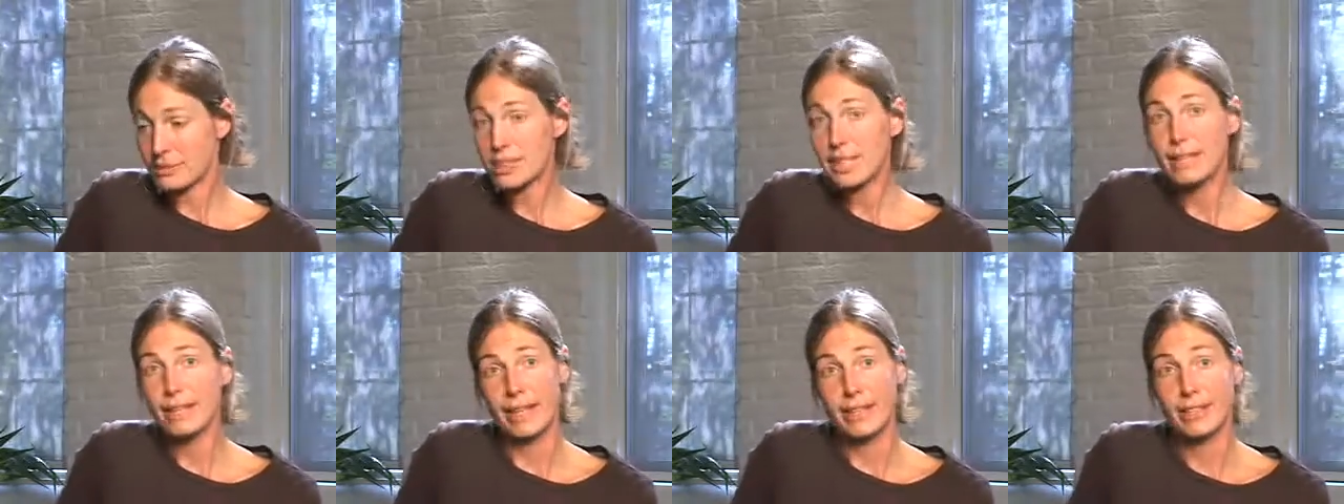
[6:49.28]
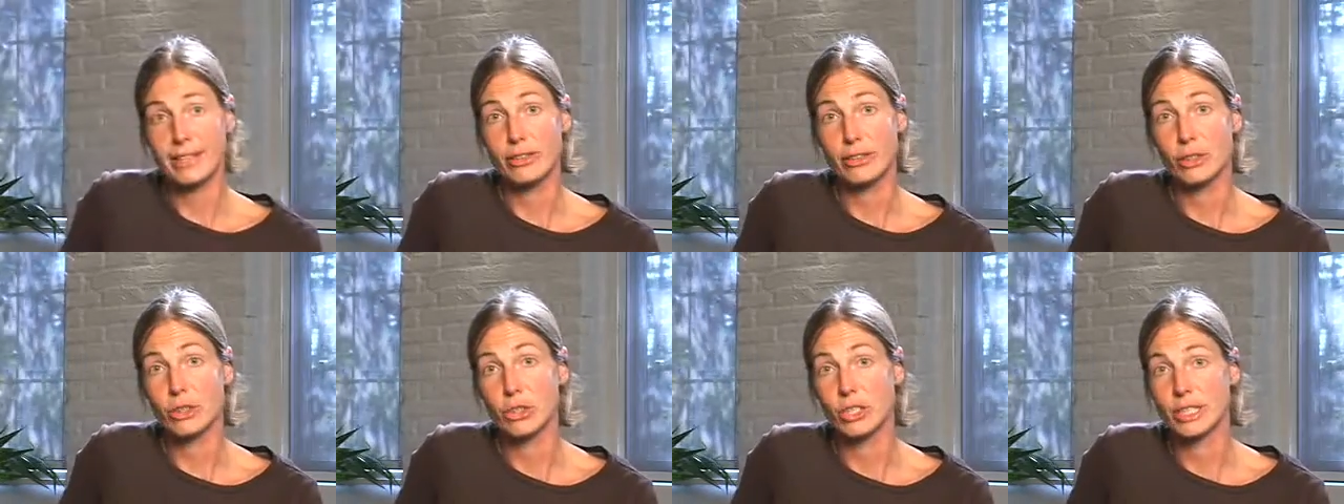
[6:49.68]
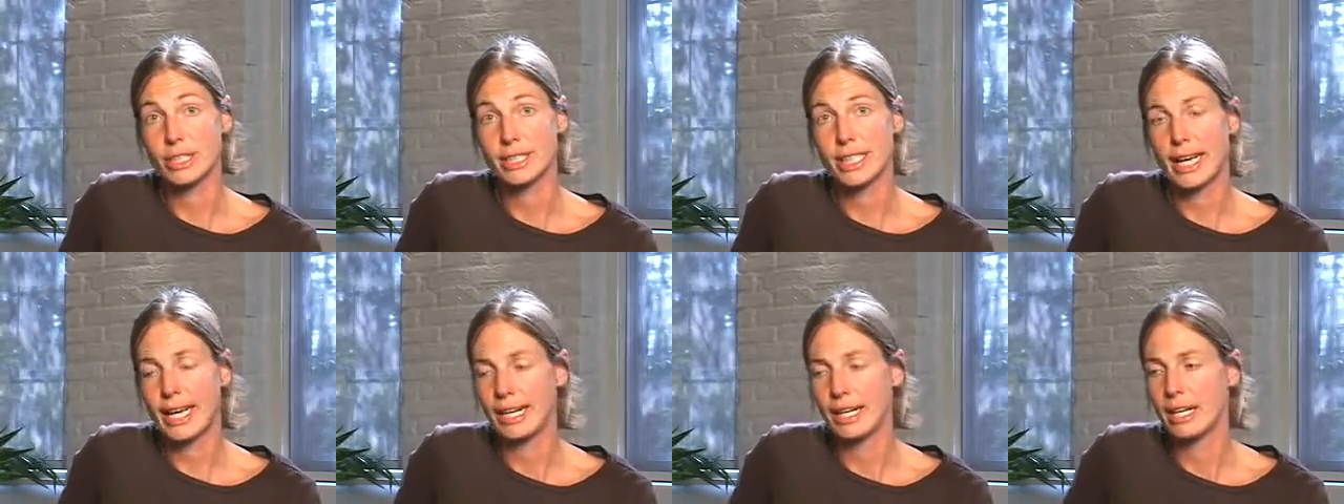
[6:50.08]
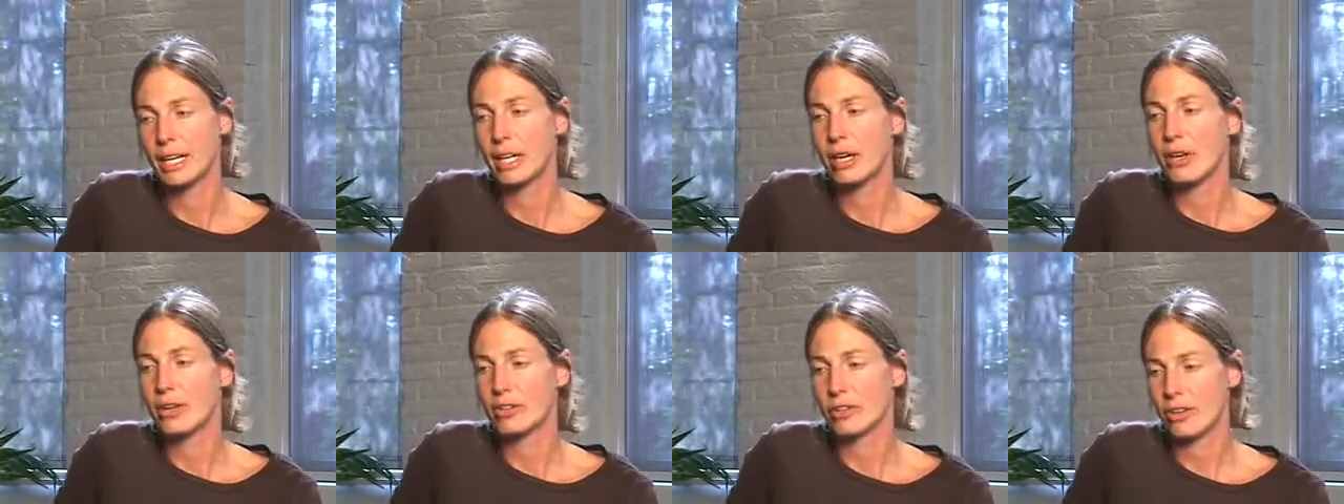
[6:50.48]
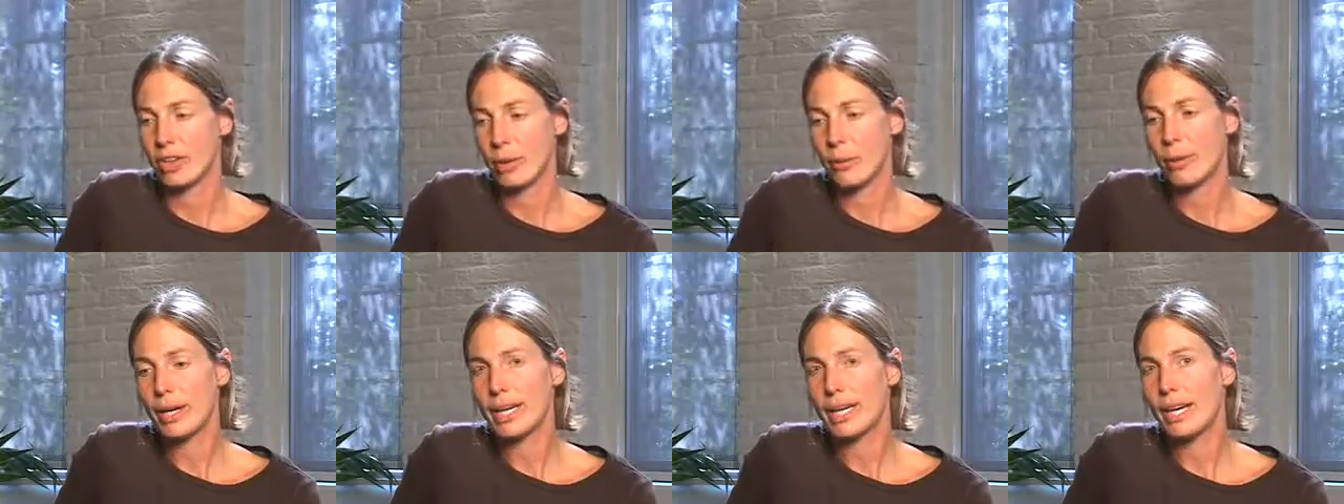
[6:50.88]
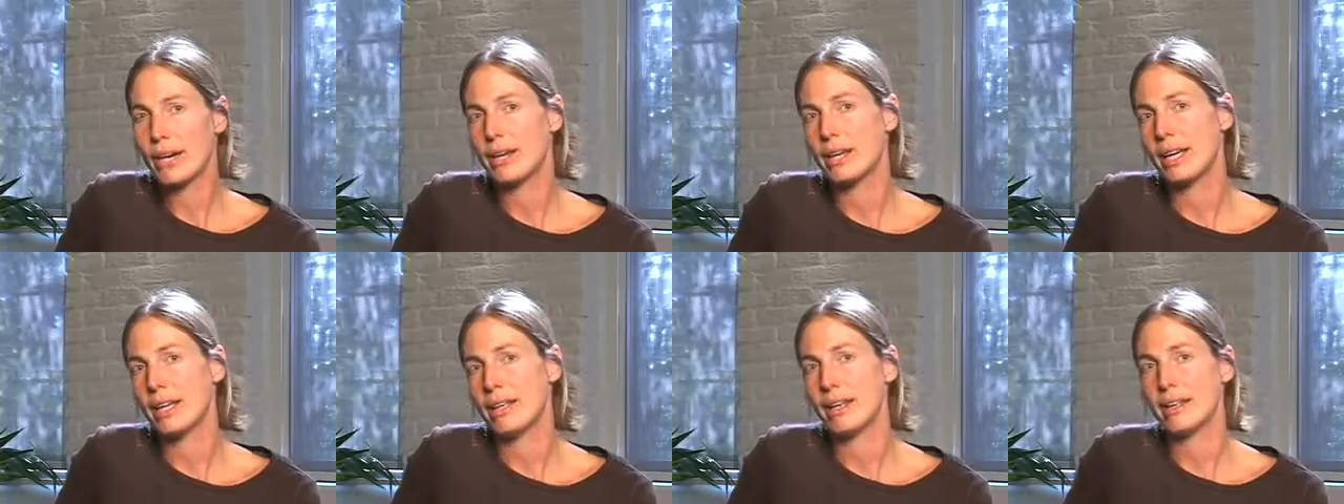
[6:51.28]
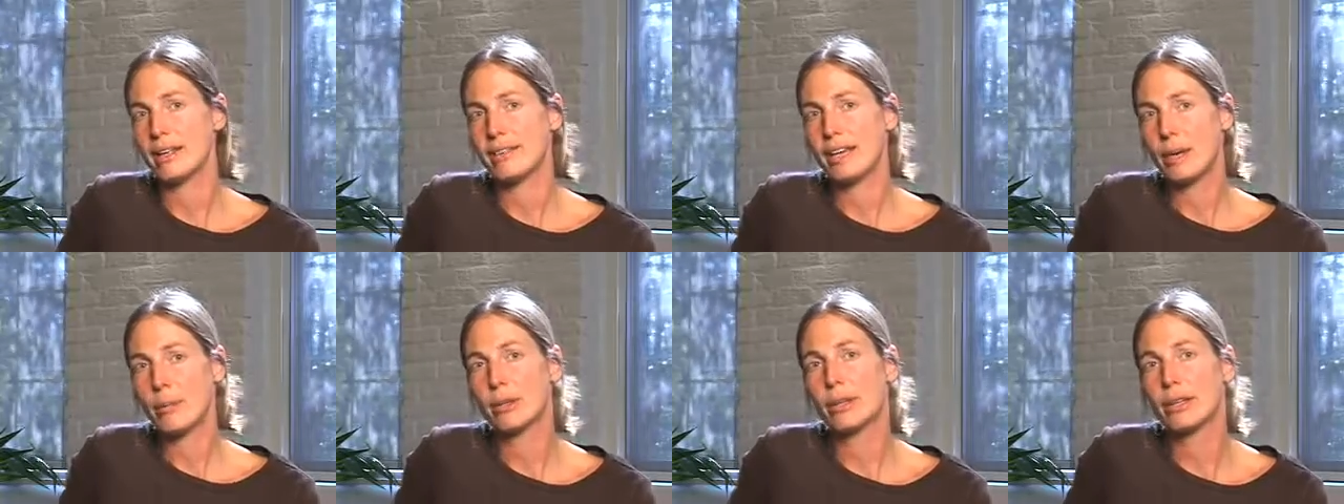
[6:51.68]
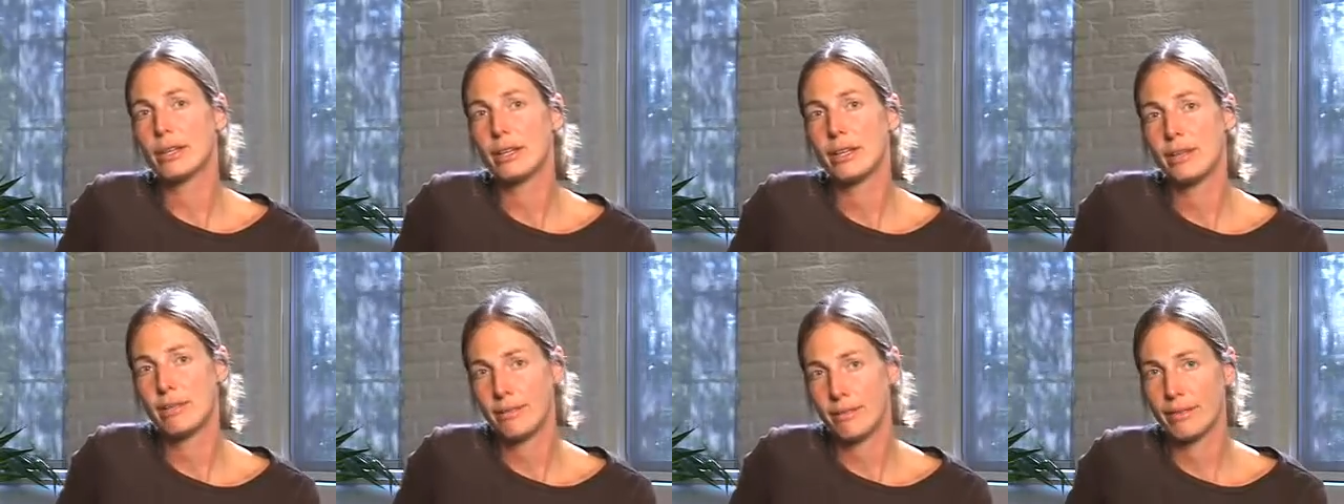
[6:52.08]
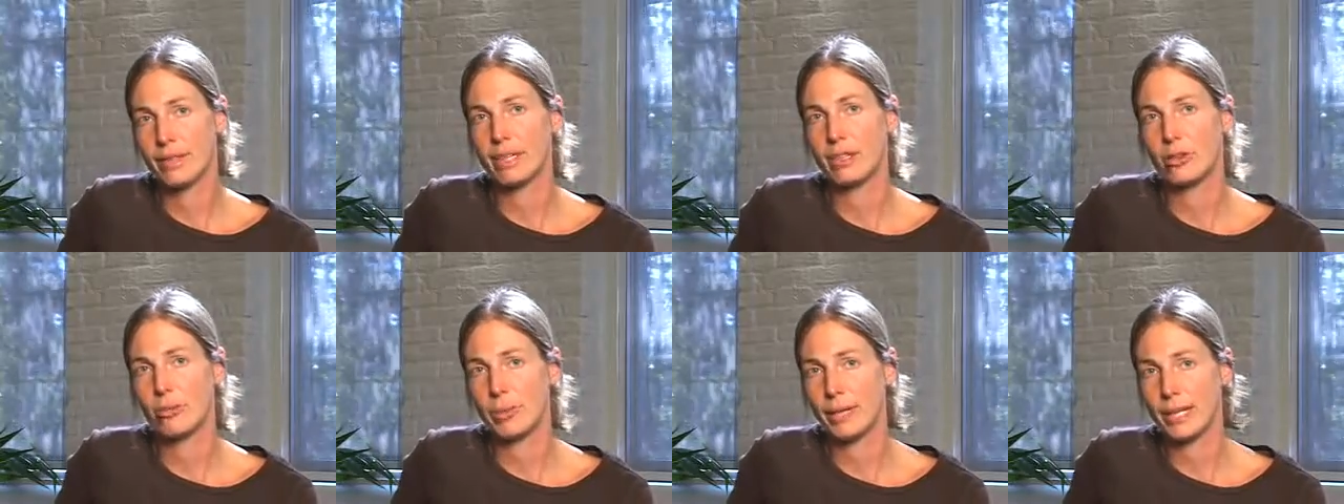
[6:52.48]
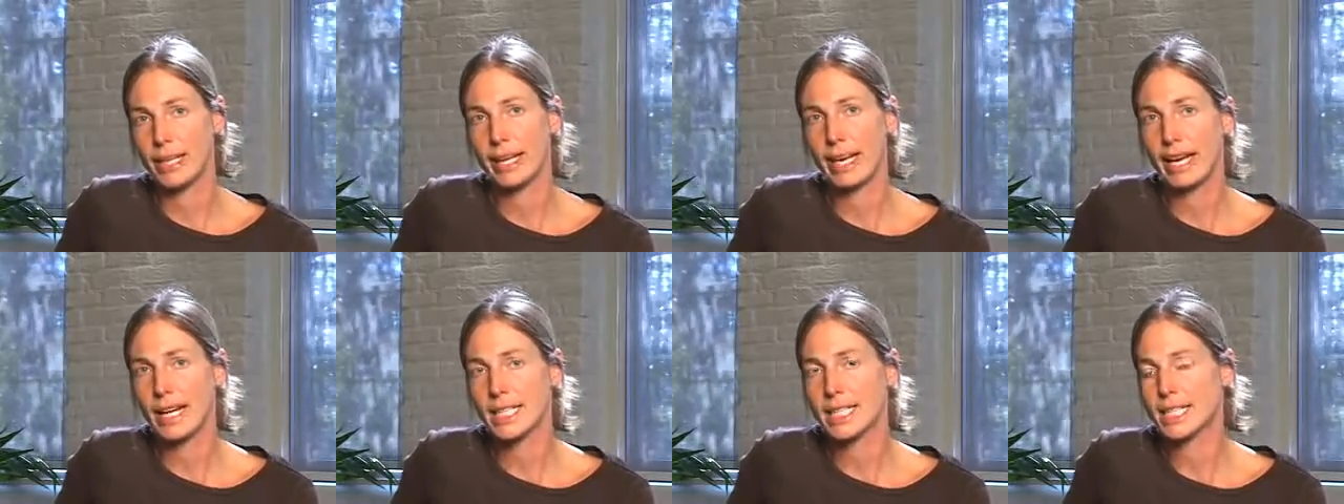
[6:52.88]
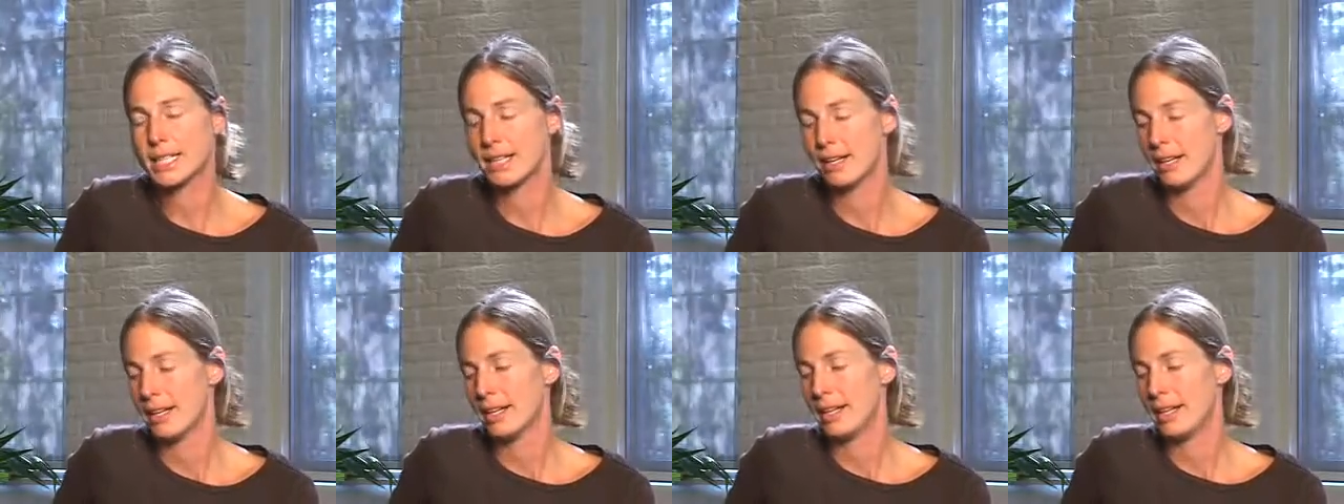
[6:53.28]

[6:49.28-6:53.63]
that these cougars had. So they went out and they sampled these big cats,